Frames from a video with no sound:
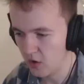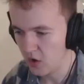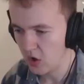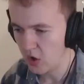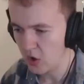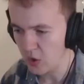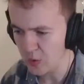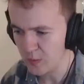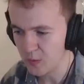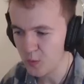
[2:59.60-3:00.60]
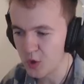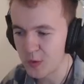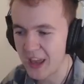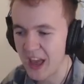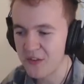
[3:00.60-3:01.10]
Oh, what do
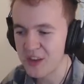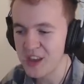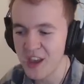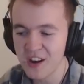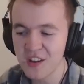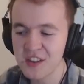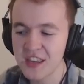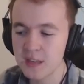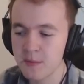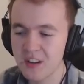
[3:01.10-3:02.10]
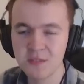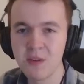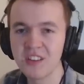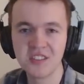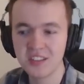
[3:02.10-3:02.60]
we have here? Nothing gets past
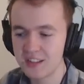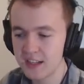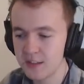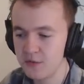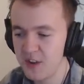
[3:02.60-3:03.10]
Master Detective